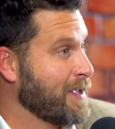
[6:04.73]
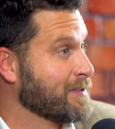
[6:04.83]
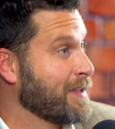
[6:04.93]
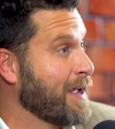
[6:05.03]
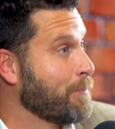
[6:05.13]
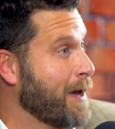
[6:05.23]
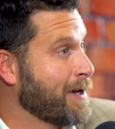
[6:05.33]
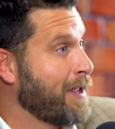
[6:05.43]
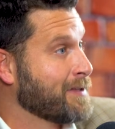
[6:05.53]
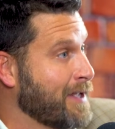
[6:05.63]
is that
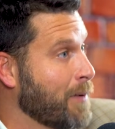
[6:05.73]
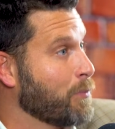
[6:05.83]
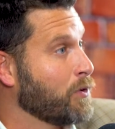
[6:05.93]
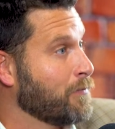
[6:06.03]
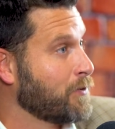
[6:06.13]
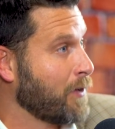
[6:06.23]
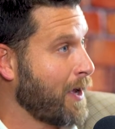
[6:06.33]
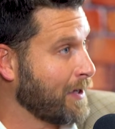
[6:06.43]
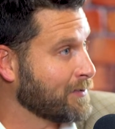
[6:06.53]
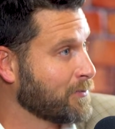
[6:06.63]
battle has now moved to
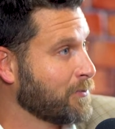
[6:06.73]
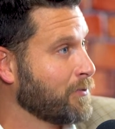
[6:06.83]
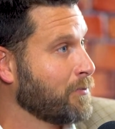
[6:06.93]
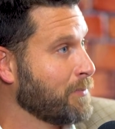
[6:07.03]
high school,